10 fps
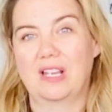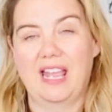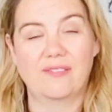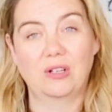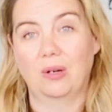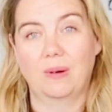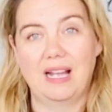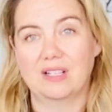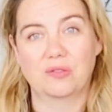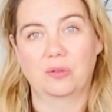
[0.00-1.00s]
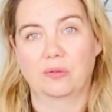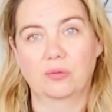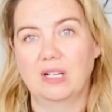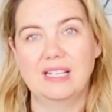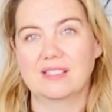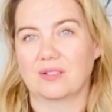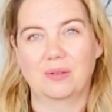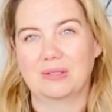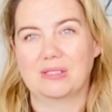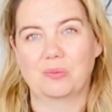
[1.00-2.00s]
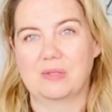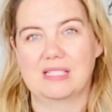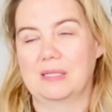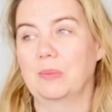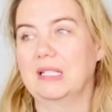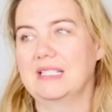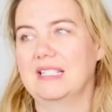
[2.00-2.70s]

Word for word: have a garage for free. So it just wasn't a big